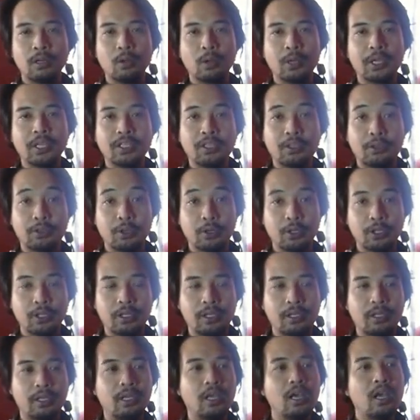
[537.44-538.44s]
located
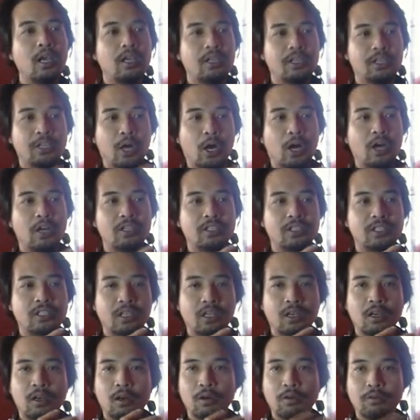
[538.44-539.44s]
30
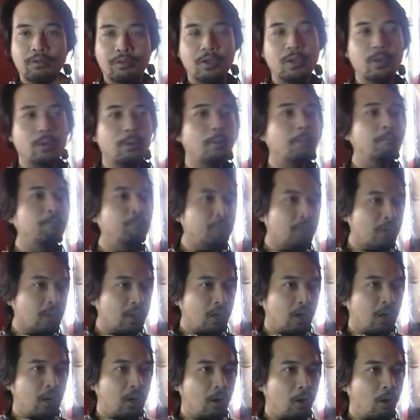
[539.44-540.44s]
yards of you.
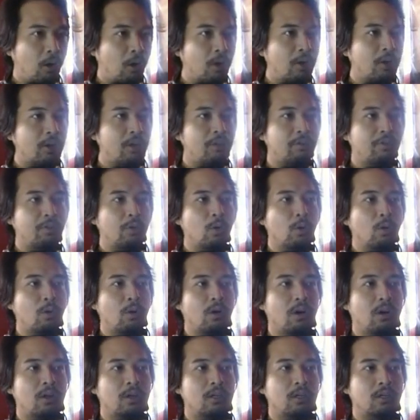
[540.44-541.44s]
Or if
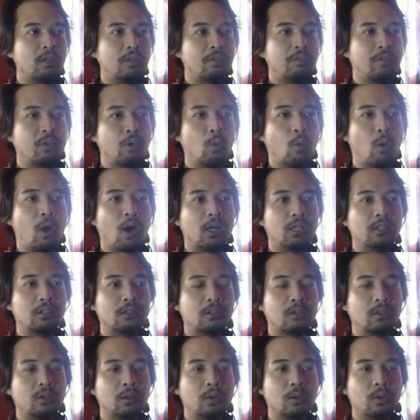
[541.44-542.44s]
you
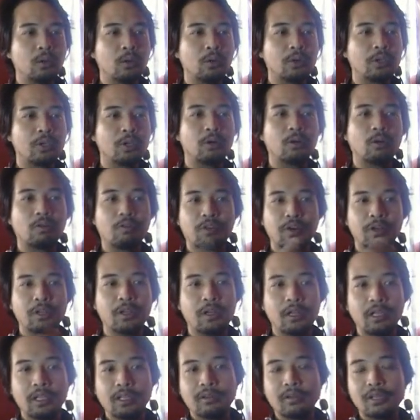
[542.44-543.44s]
want to
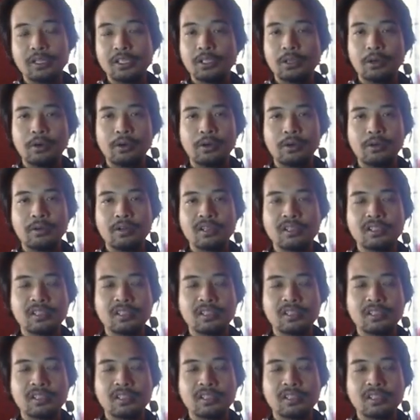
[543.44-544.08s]
further increase your